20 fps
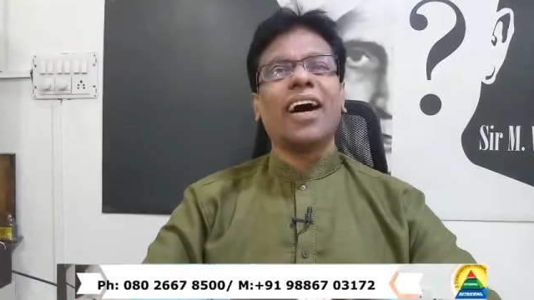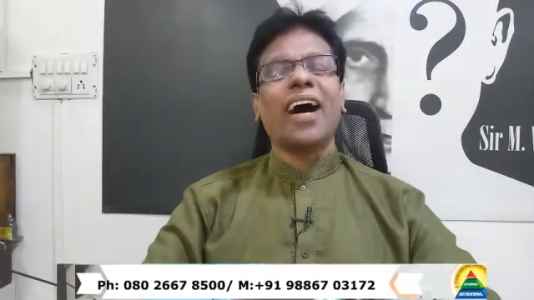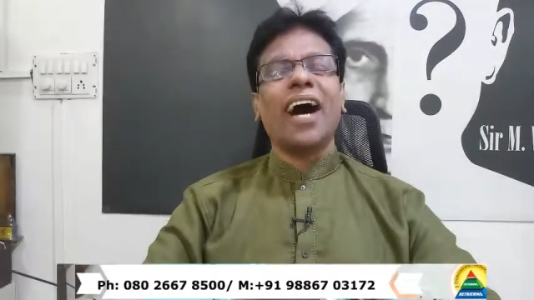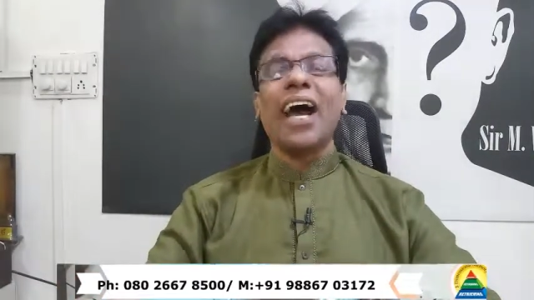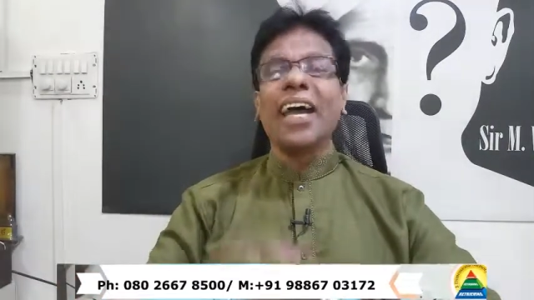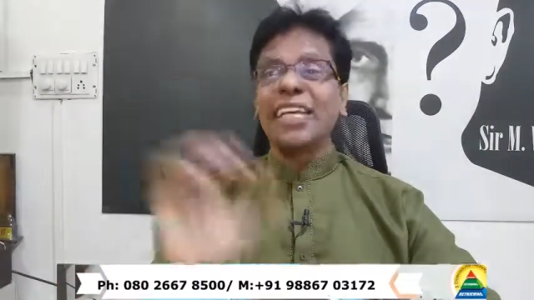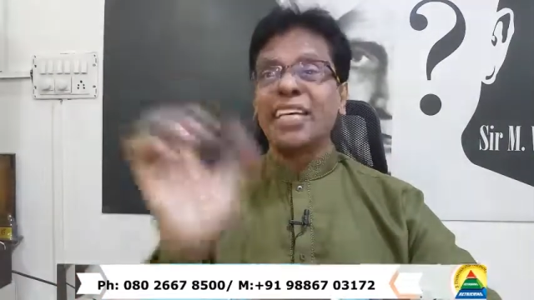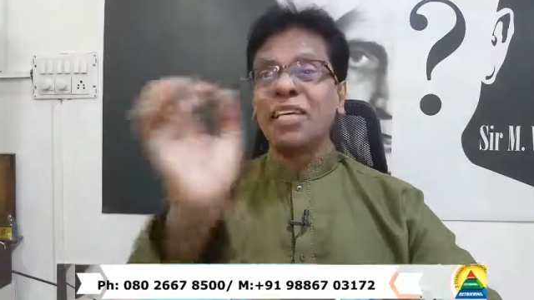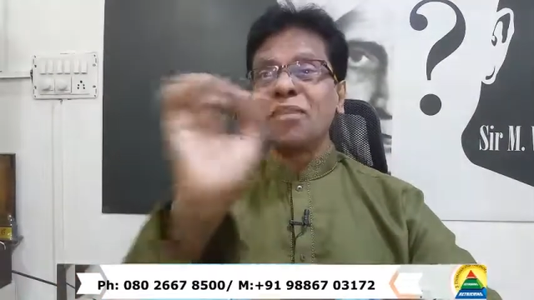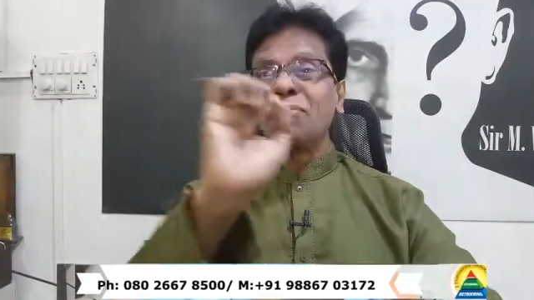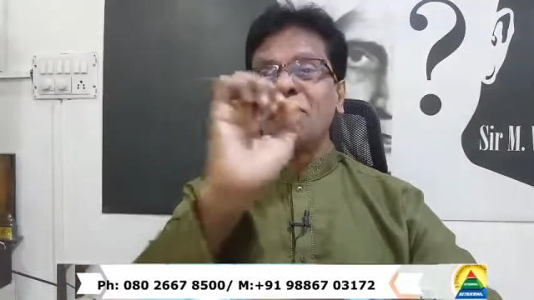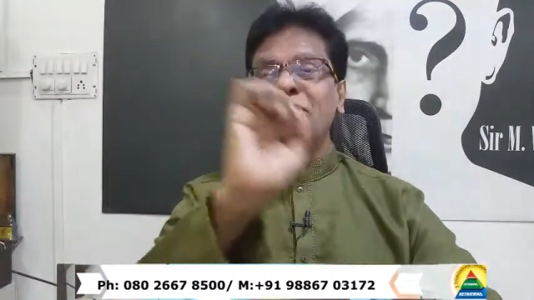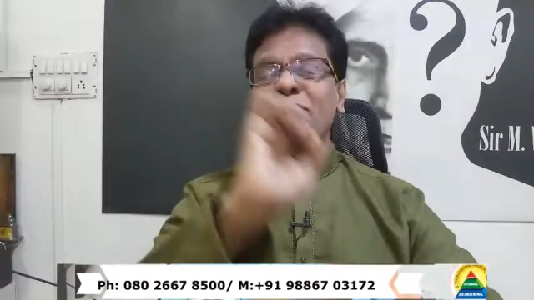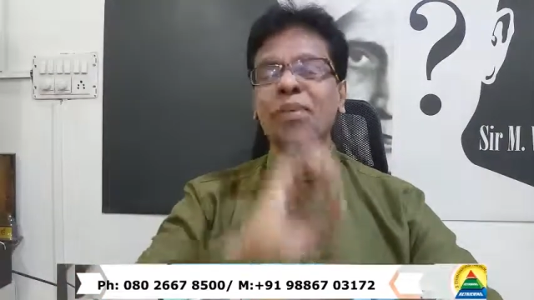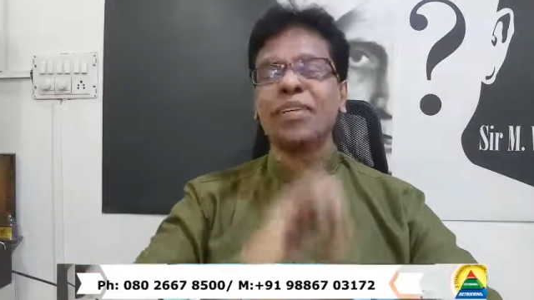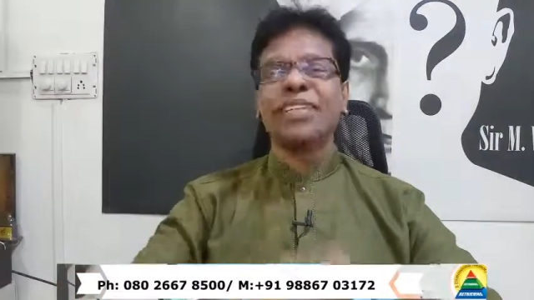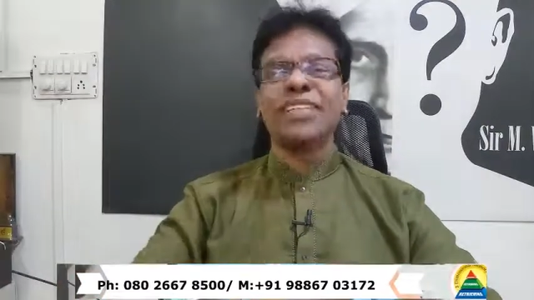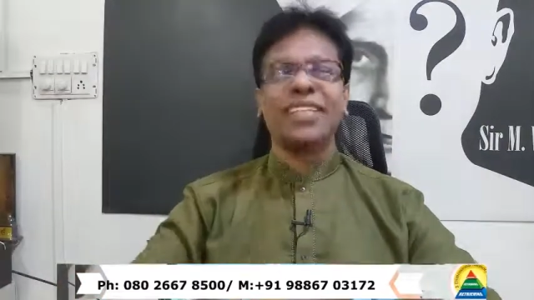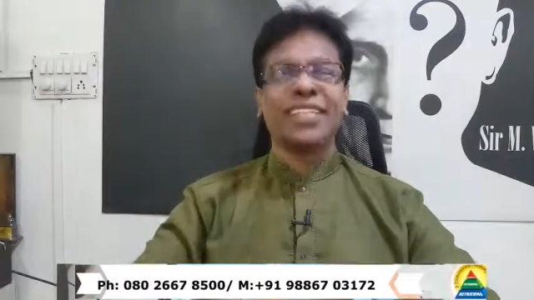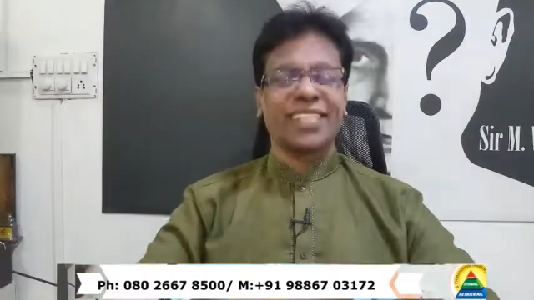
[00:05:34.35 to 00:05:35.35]
I
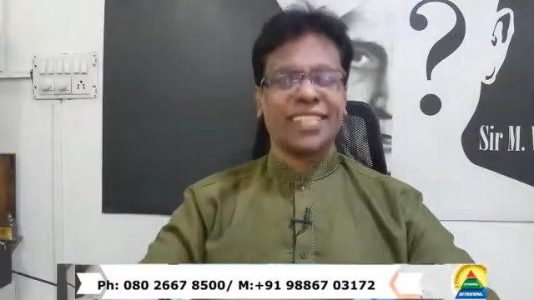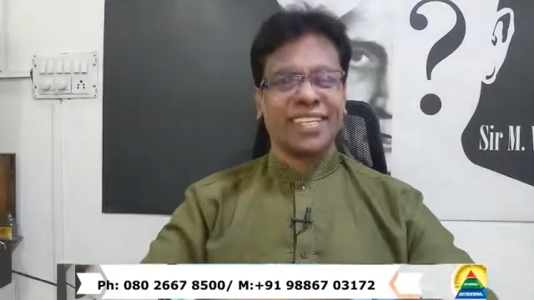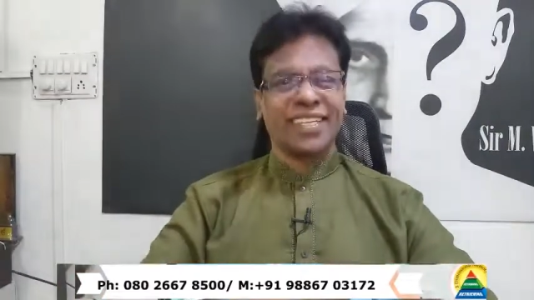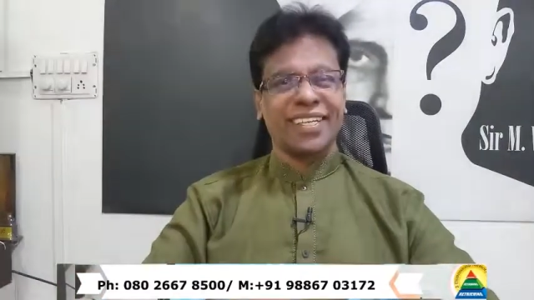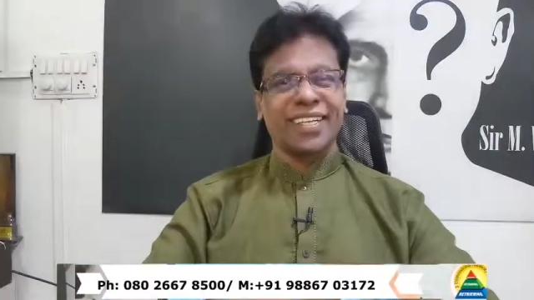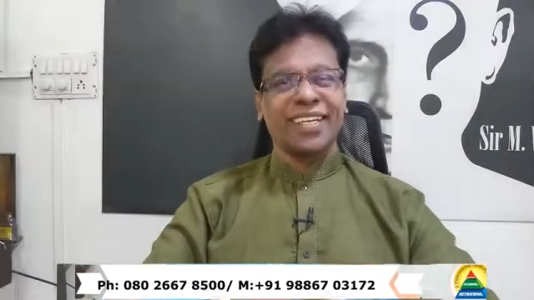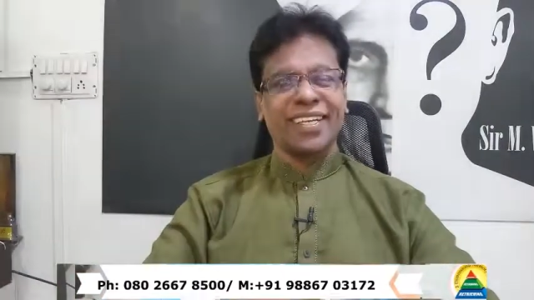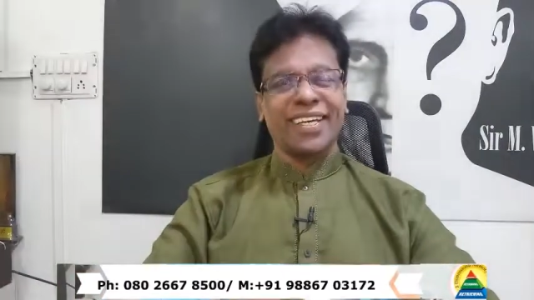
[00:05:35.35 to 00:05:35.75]
remember this